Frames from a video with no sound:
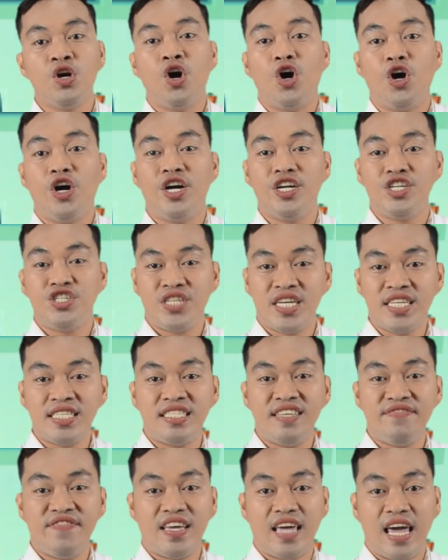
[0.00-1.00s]
or
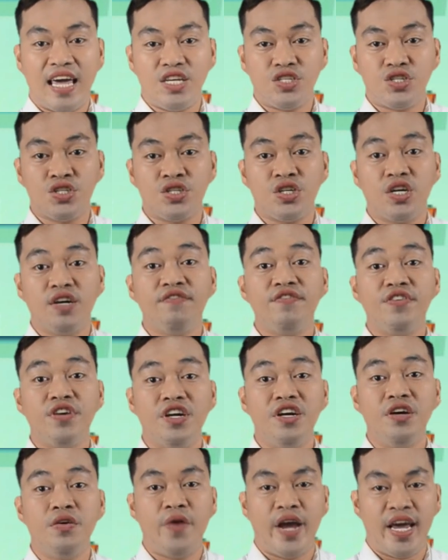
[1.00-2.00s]
justification of
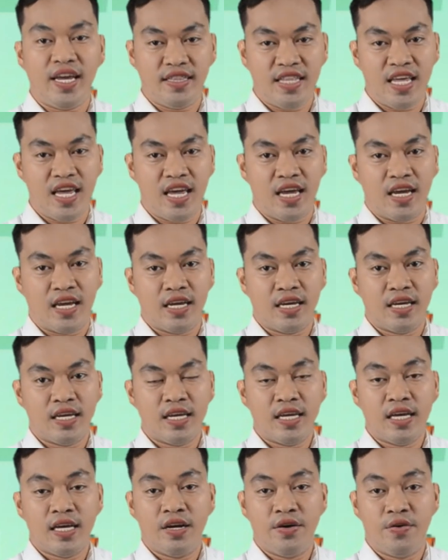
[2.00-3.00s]
your rating.
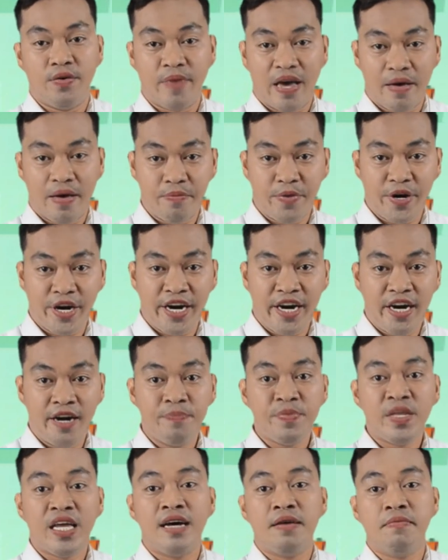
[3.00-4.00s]
Remember,
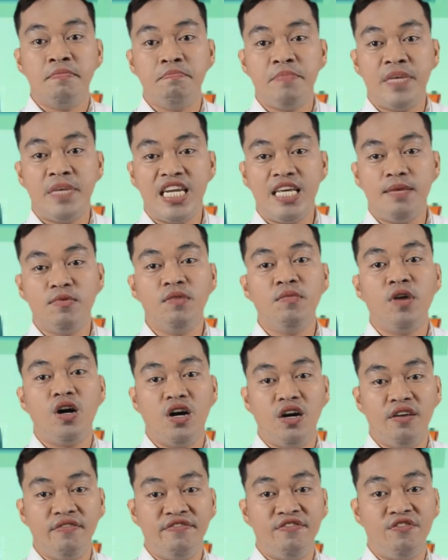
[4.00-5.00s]
minimum
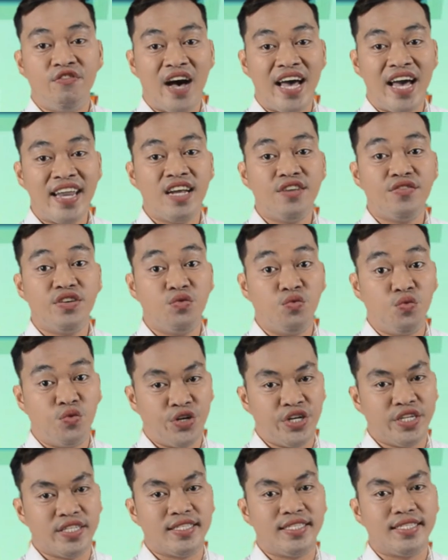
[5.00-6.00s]
of 100
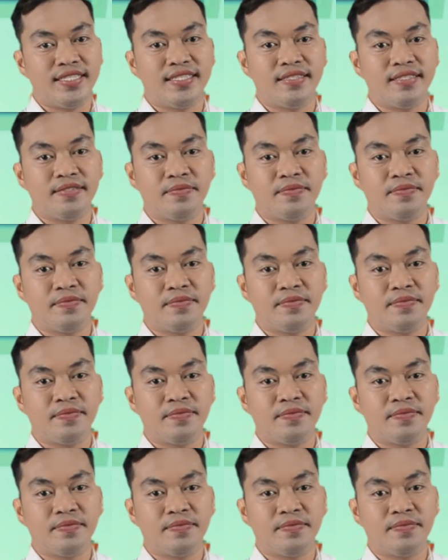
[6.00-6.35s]
words.